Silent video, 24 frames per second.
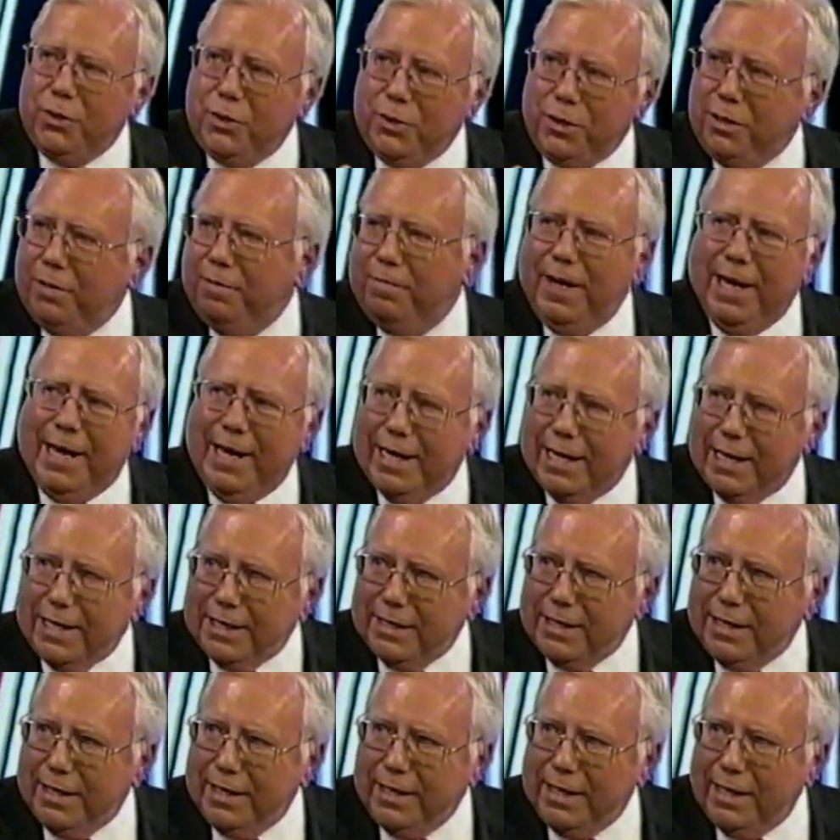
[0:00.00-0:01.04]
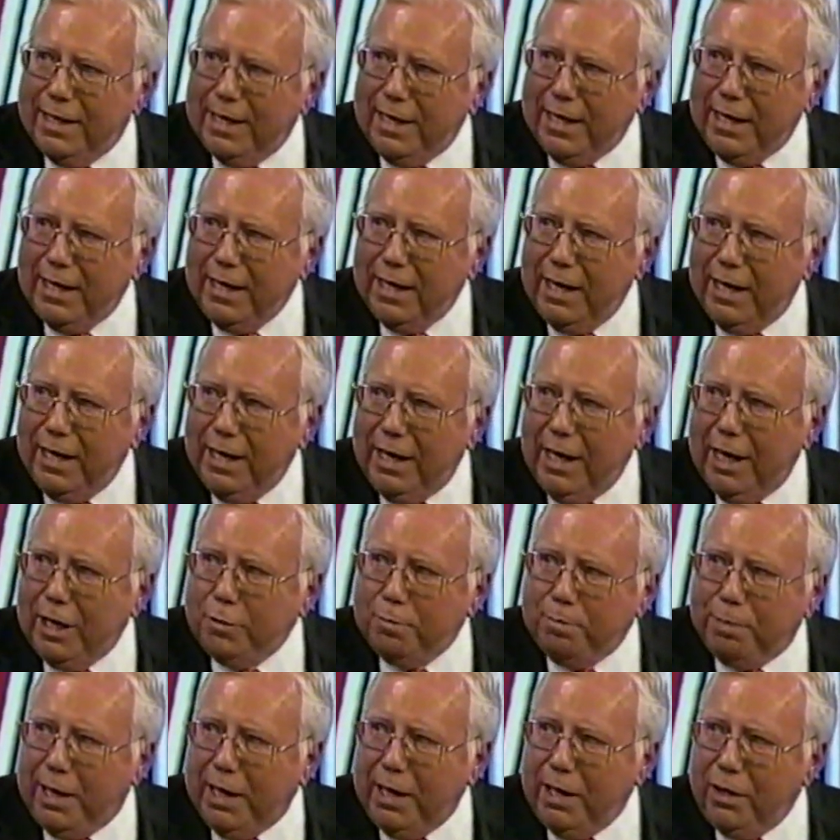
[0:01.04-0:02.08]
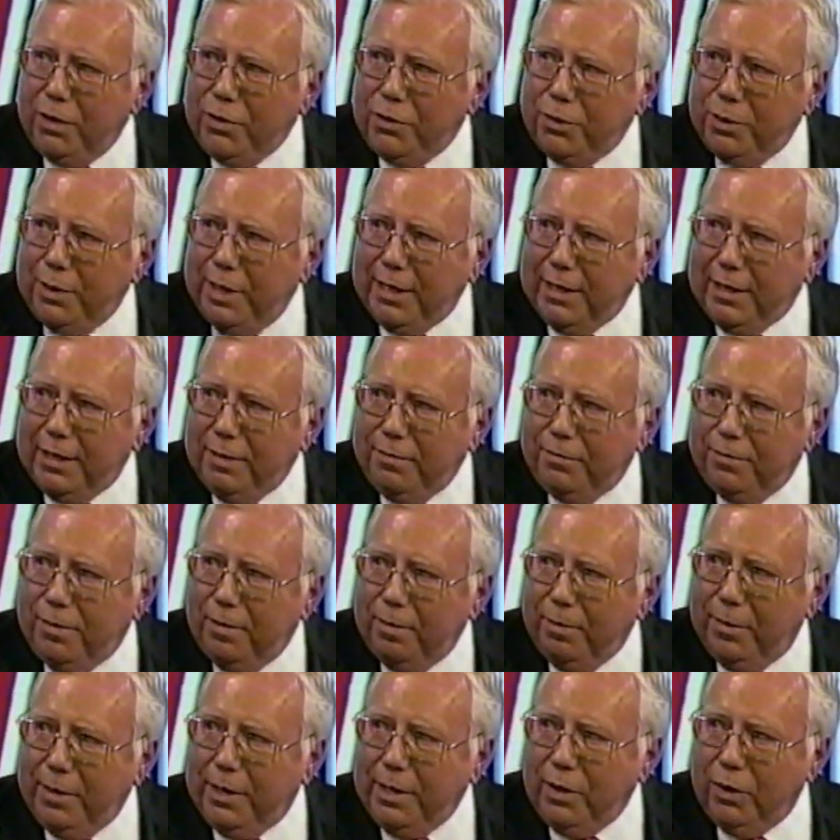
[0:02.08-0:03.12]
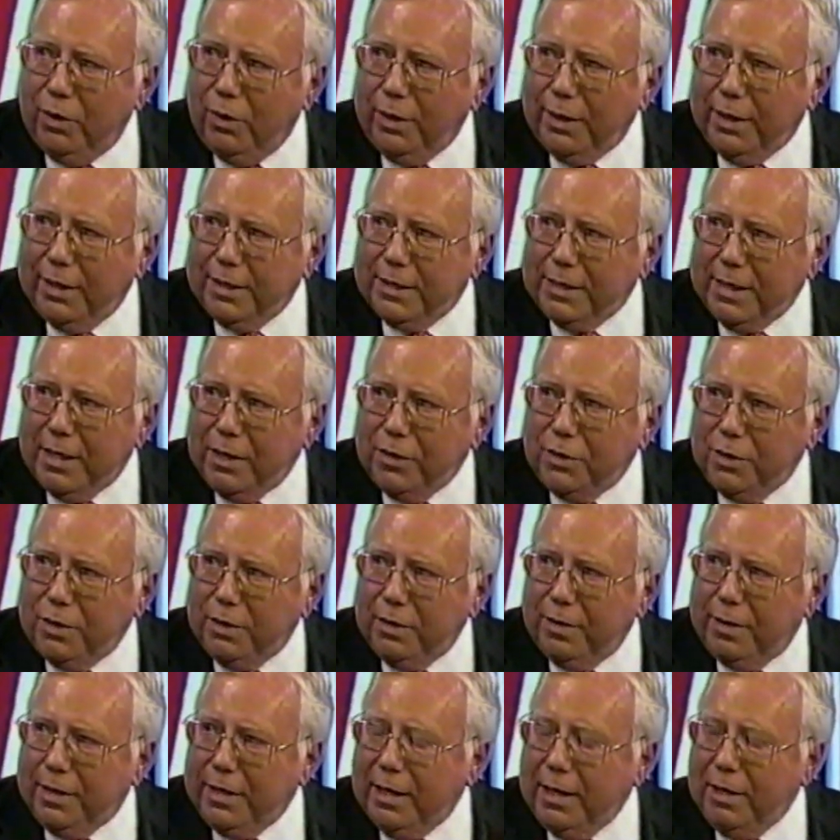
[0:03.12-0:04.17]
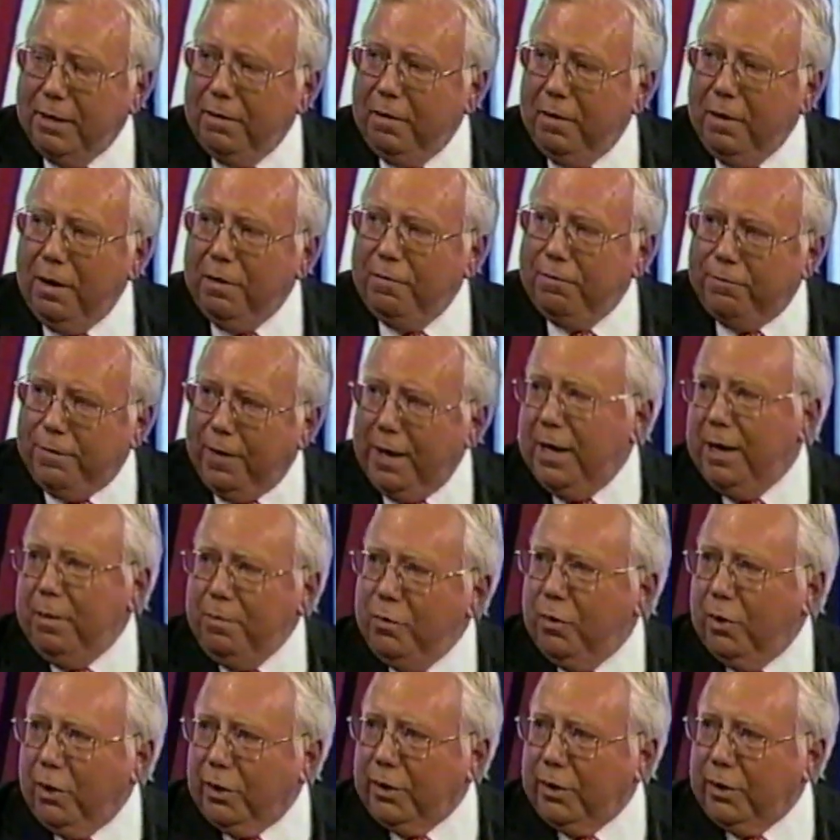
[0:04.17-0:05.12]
Chavez, and it's borrowed directly from the organization of the farm workers.